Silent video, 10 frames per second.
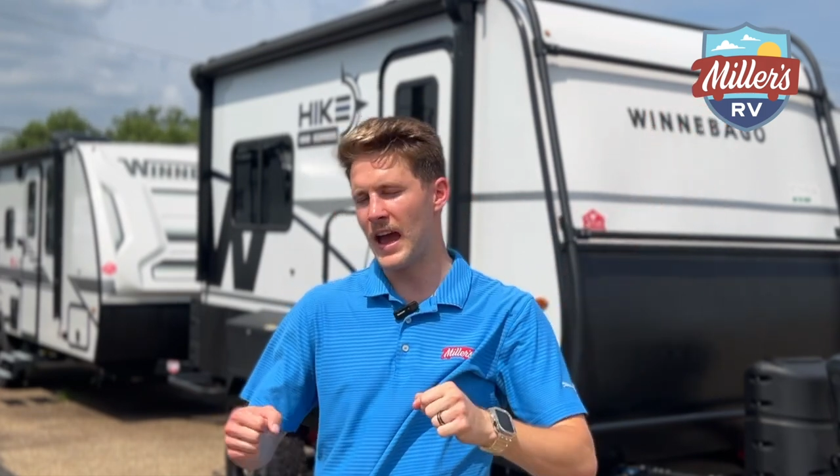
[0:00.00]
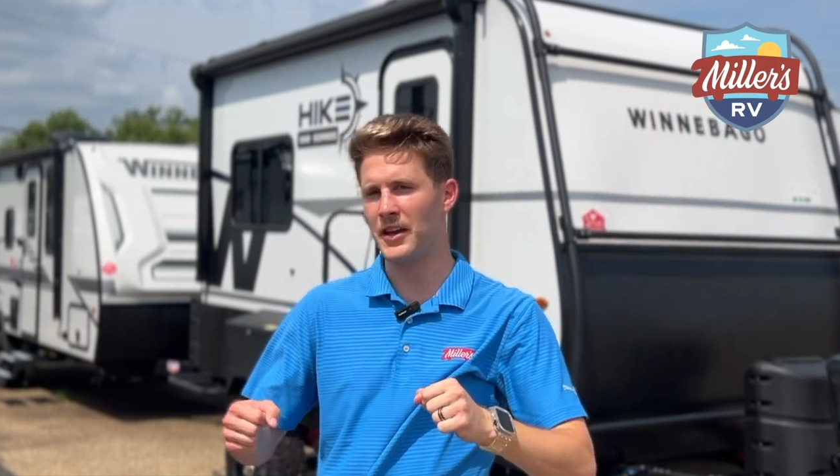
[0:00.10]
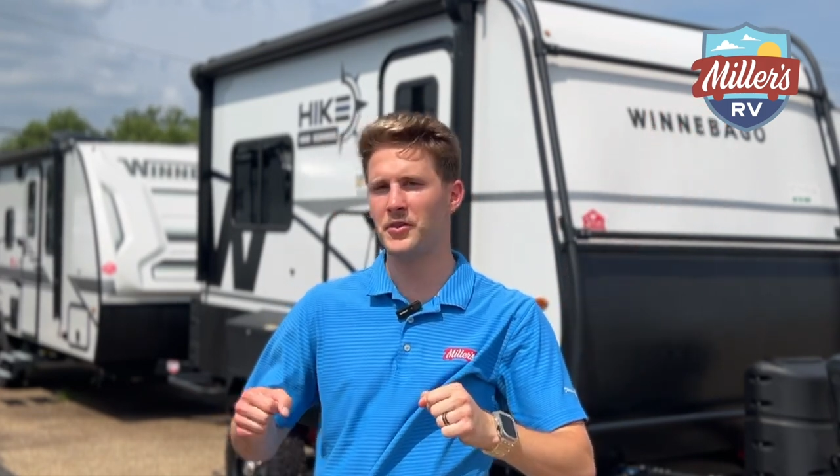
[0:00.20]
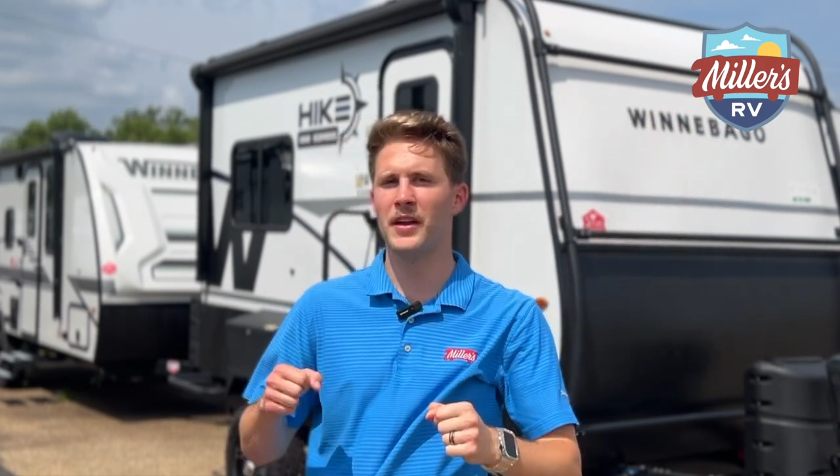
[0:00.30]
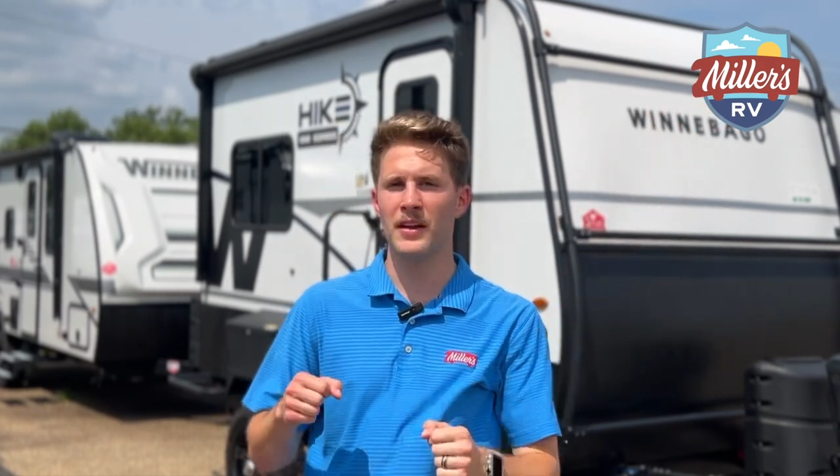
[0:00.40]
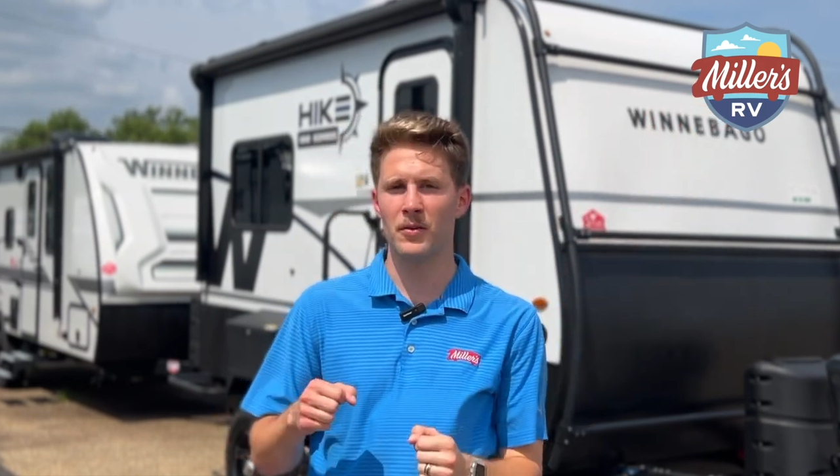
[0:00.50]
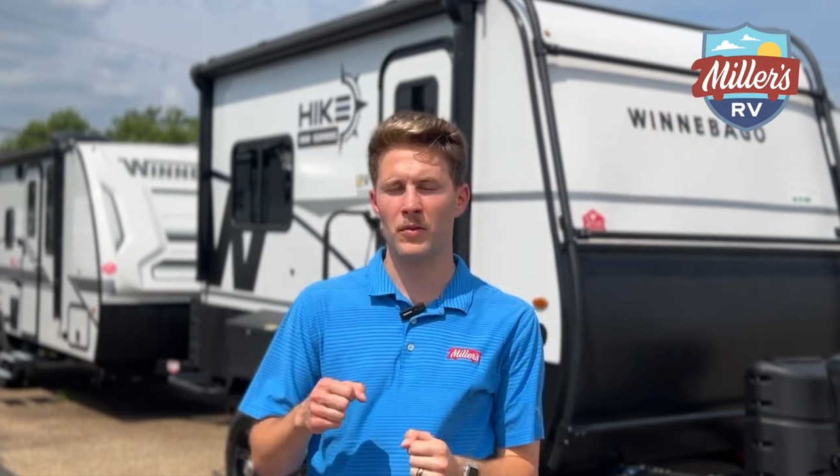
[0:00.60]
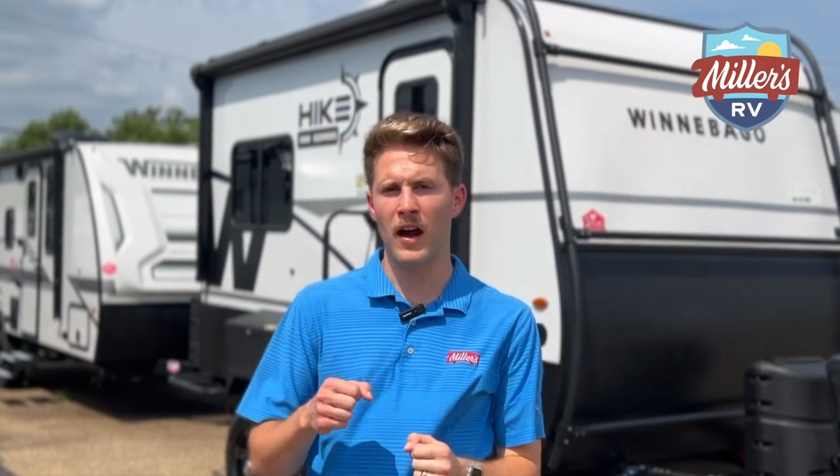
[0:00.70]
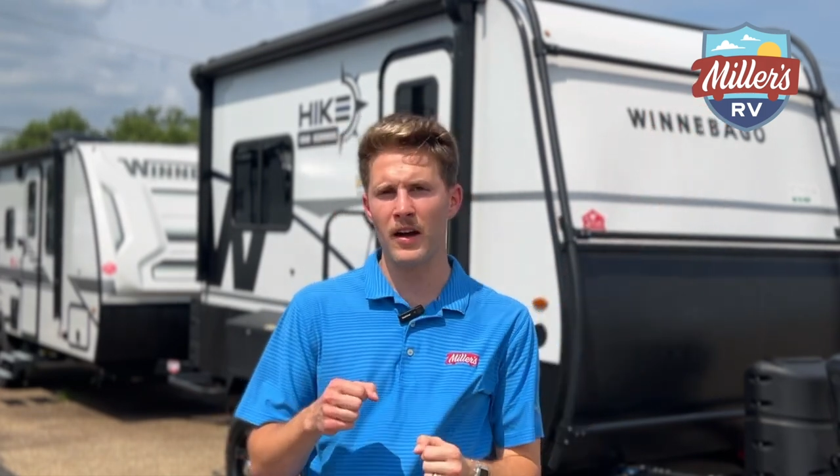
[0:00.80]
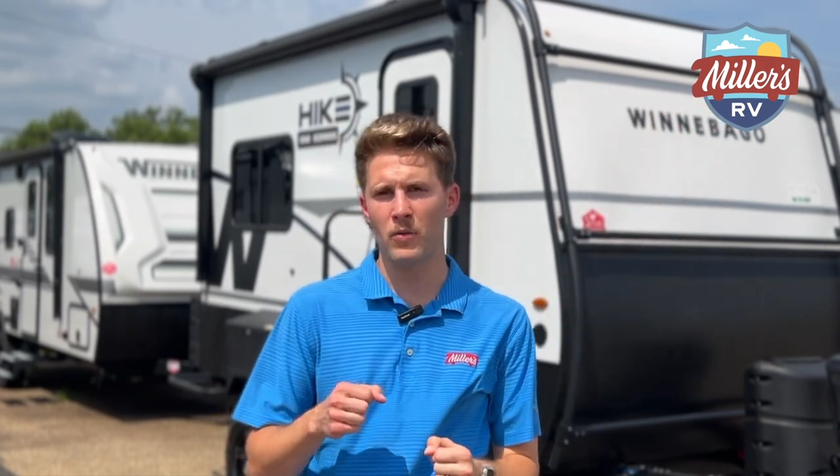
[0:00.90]
and you hit a
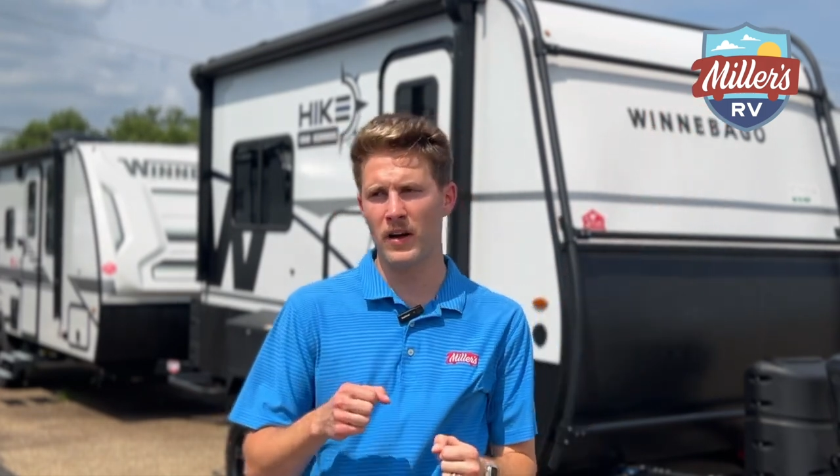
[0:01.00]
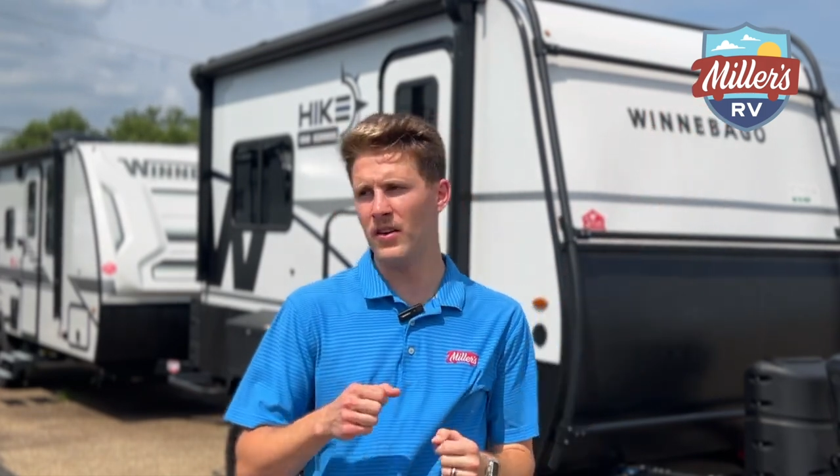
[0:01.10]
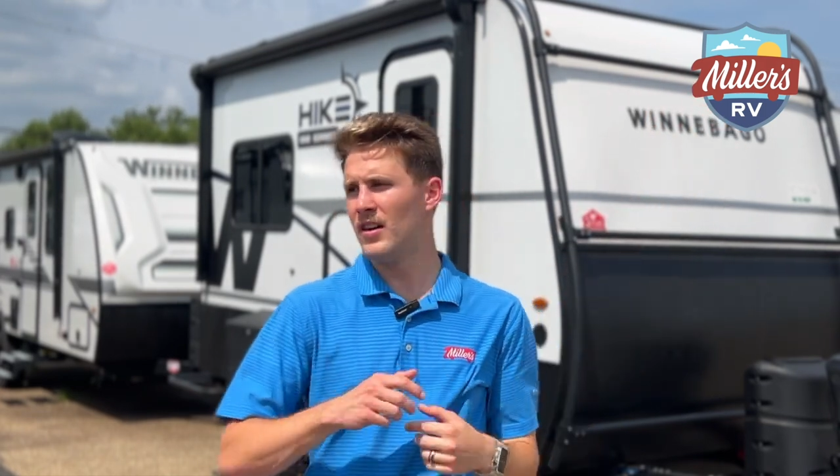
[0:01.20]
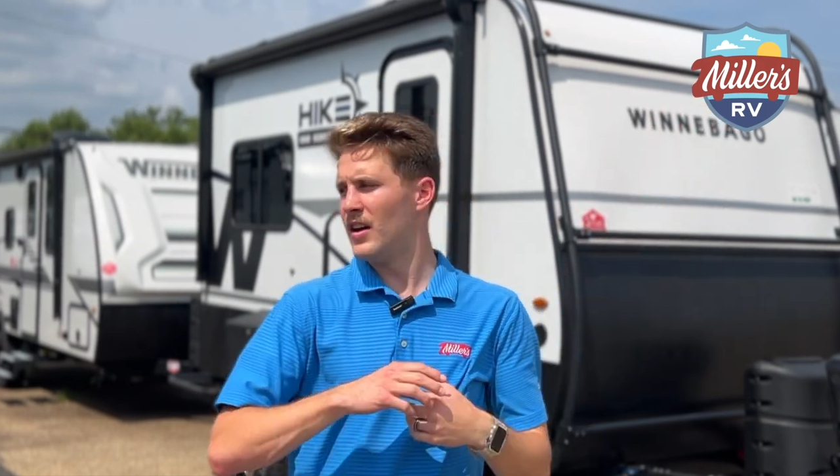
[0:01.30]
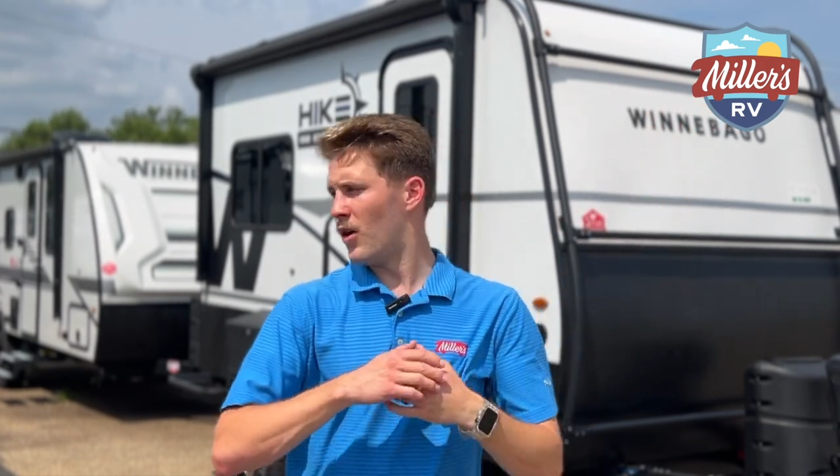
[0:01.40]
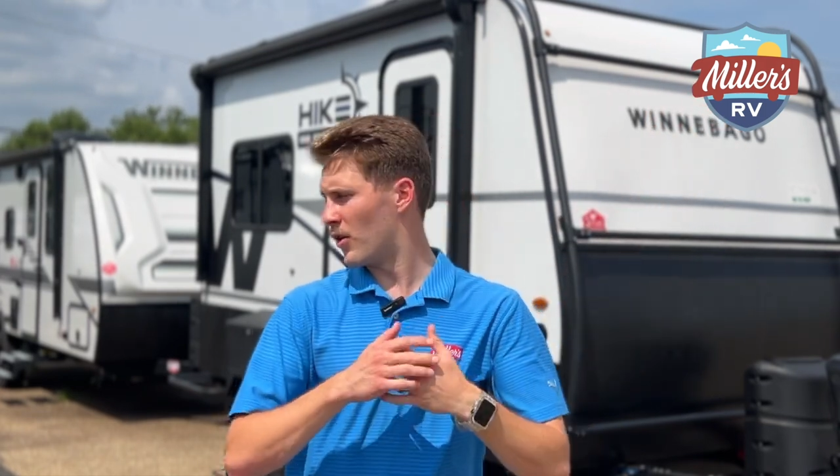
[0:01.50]
rock, well,